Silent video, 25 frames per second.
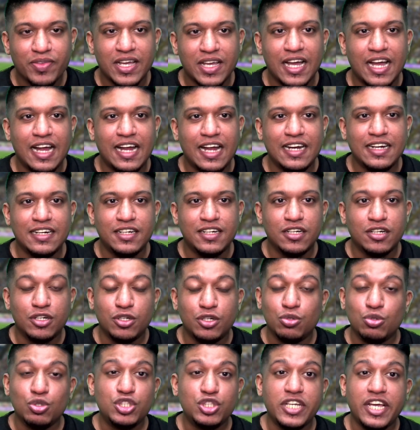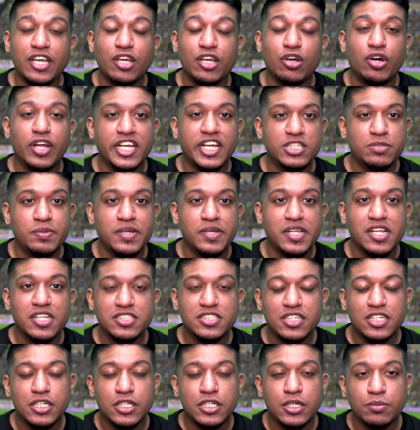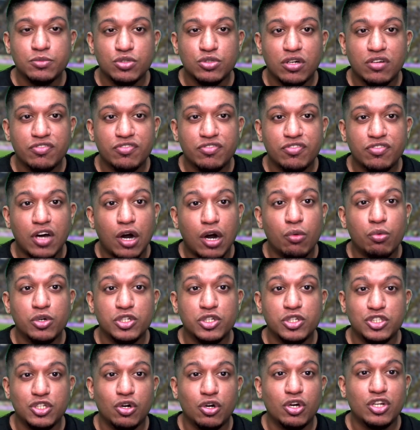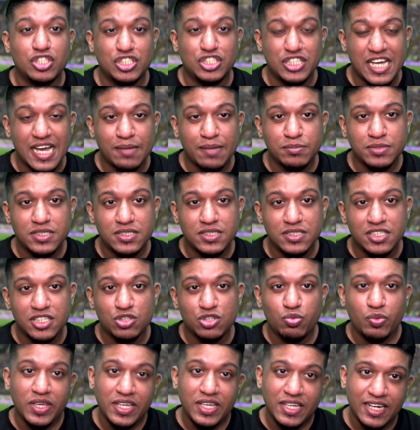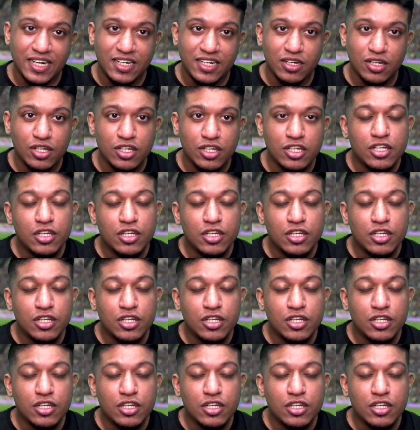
And do share your experience in terms of how was your champs this weekend.